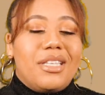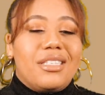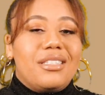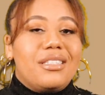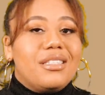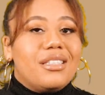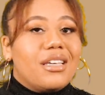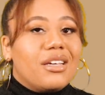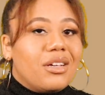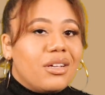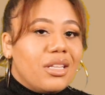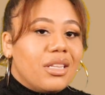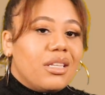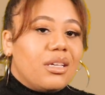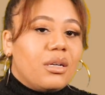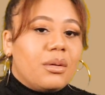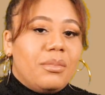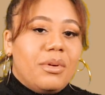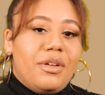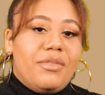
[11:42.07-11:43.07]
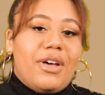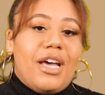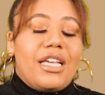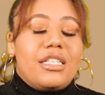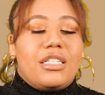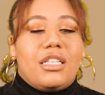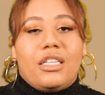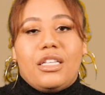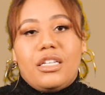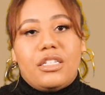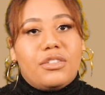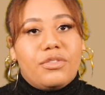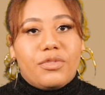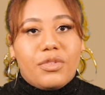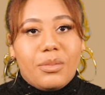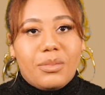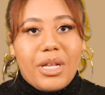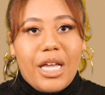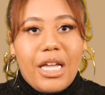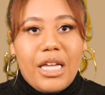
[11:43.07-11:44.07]
and still a little bit of isolation
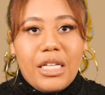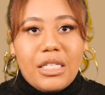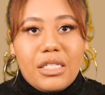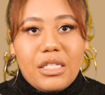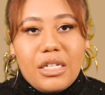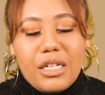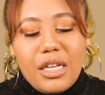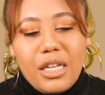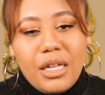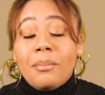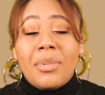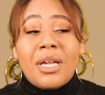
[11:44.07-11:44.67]
from that incident.